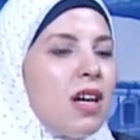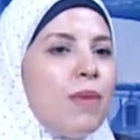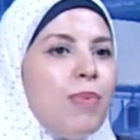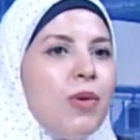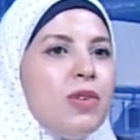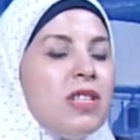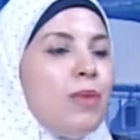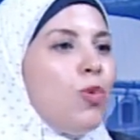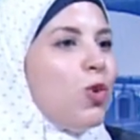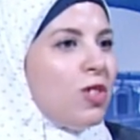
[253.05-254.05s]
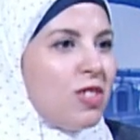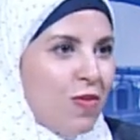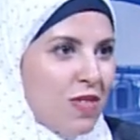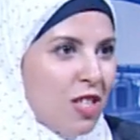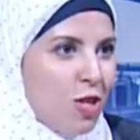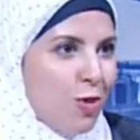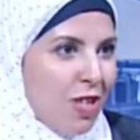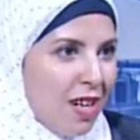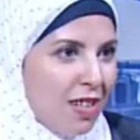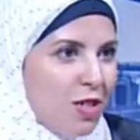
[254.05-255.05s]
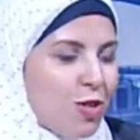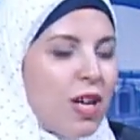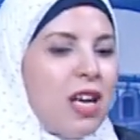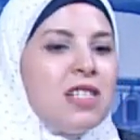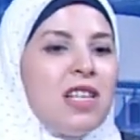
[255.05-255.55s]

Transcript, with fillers: about the importance of the Egyptian heritage, mm-hmm.